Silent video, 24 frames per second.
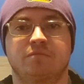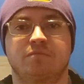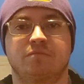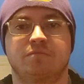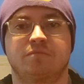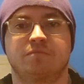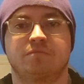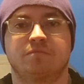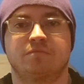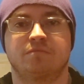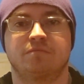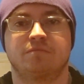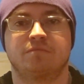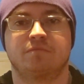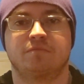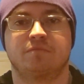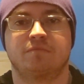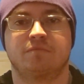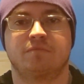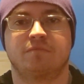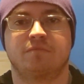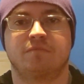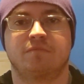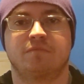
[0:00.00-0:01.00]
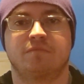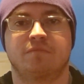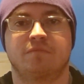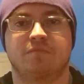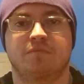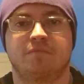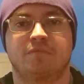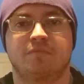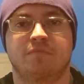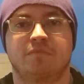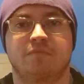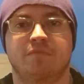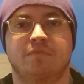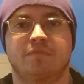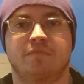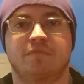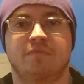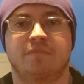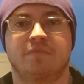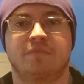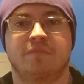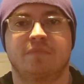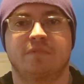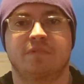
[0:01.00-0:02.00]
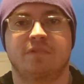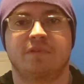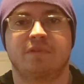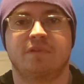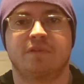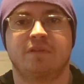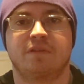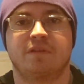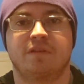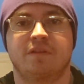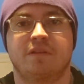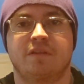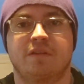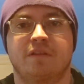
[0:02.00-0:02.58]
No one is speaking in this clip.